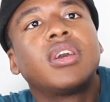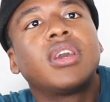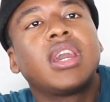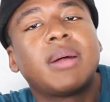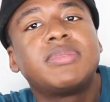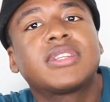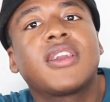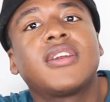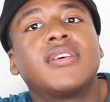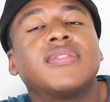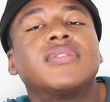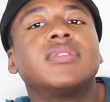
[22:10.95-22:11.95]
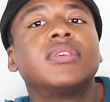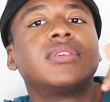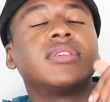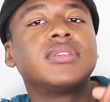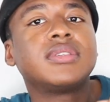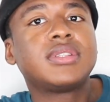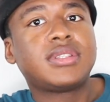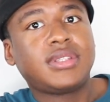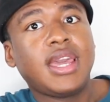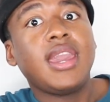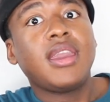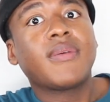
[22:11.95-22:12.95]
and I'm scared of
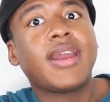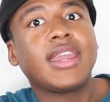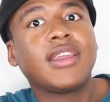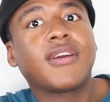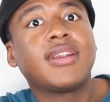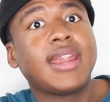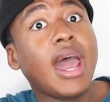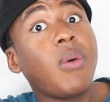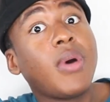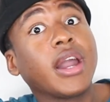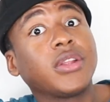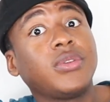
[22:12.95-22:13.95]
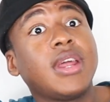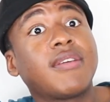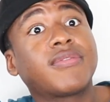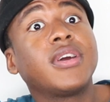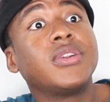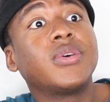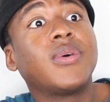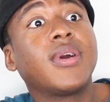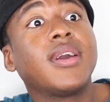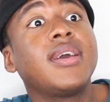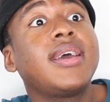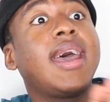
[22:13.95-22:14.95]
staying right here and not walking through that front door,